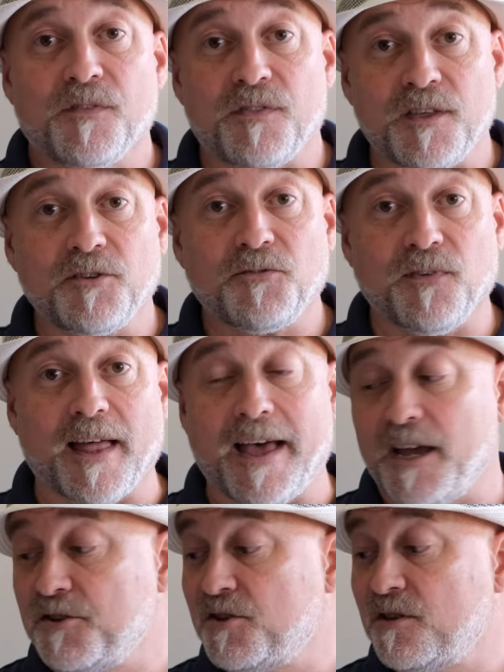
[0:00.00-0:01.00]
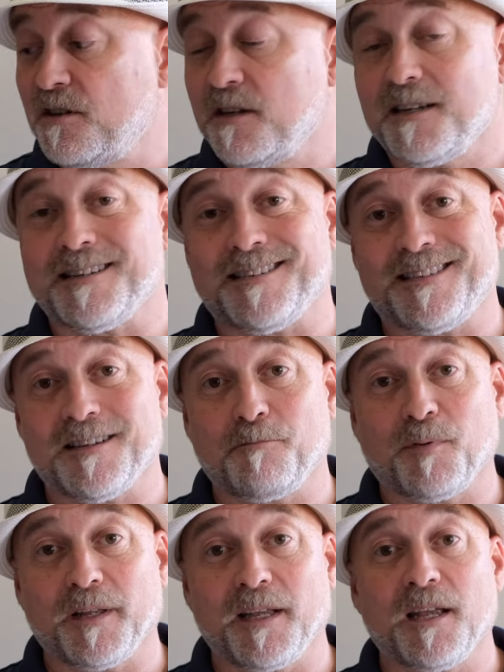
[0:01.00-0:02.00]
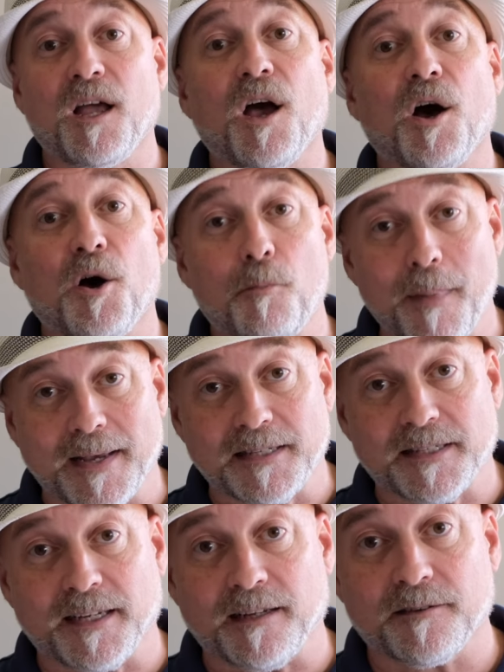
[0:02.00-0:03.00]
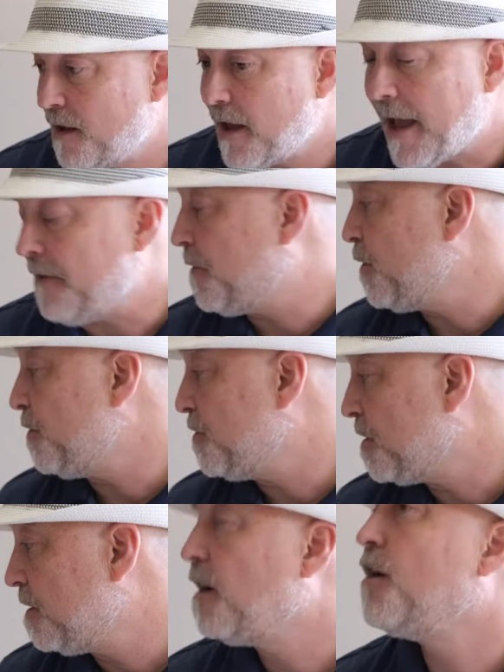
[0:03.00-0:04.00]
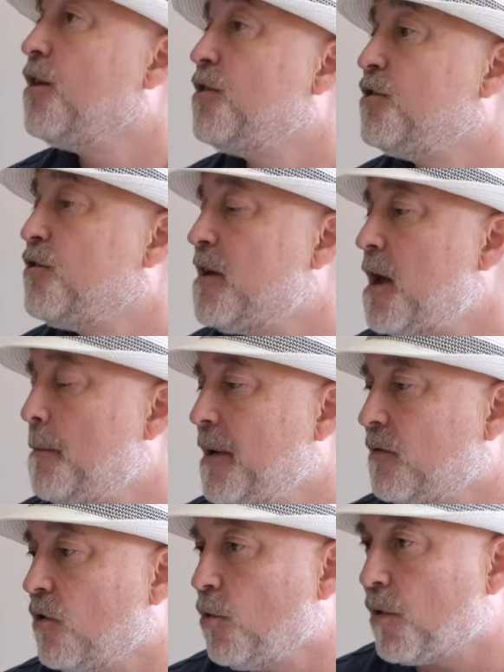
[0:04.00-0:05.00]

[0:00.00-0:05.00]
This flash is simply amazing. Hey, Fooch, show that B-roll,